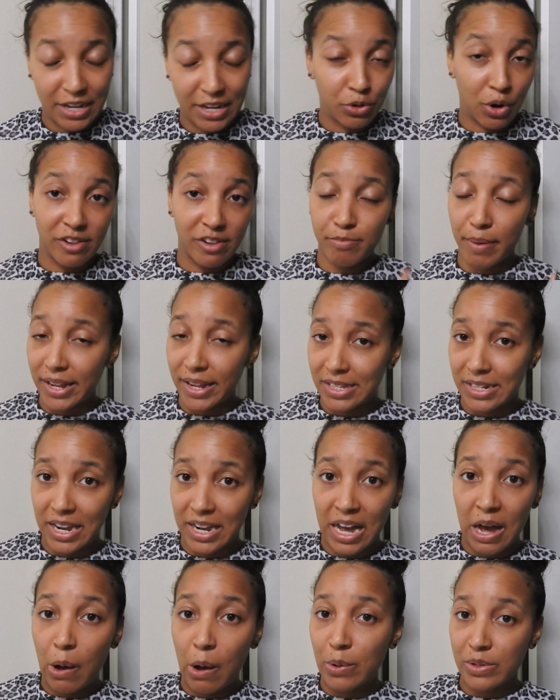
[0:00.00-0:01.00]
He drives back to the
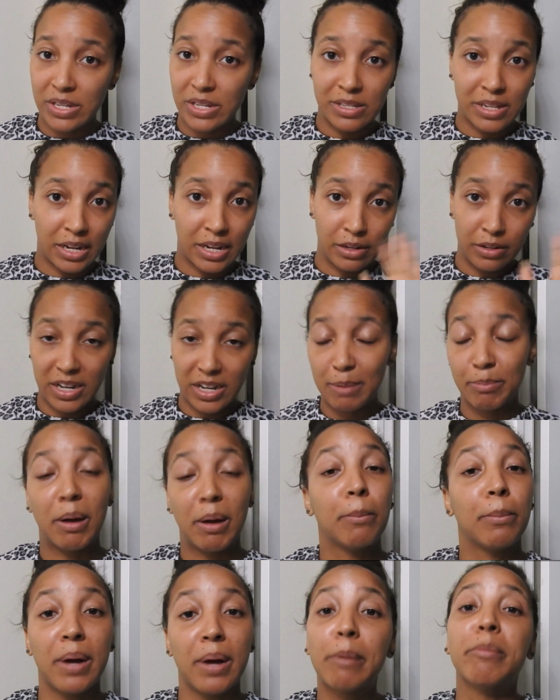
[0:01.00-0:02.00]
house. He's like, look,
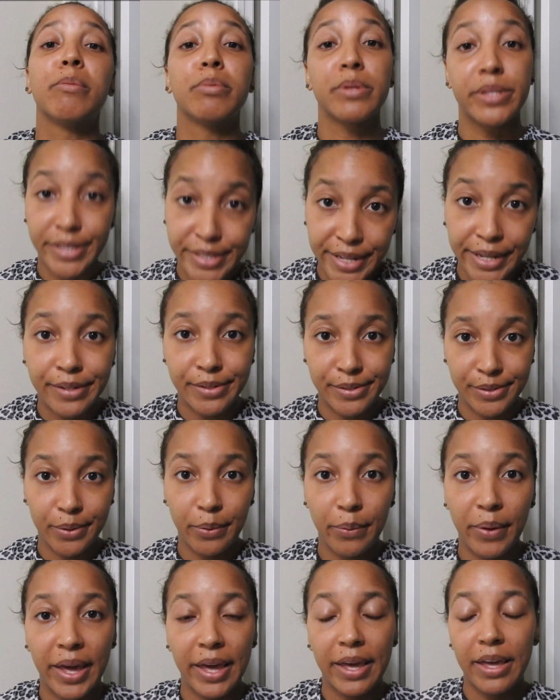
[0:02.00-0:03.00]
I'm upset,
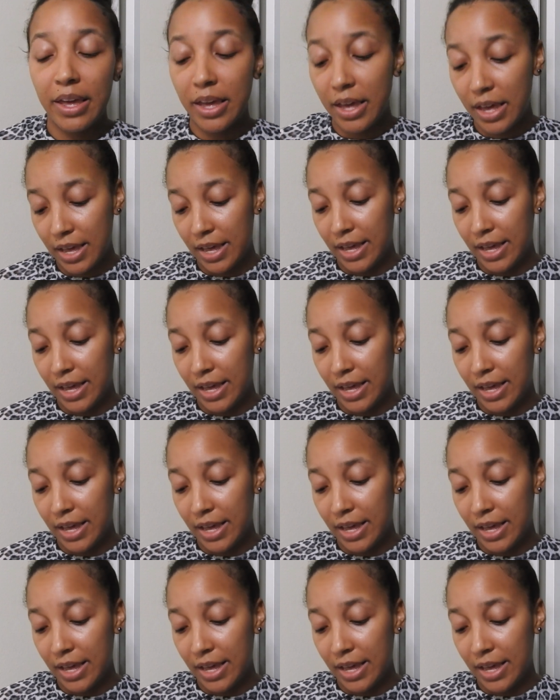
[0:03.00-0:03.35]
okay?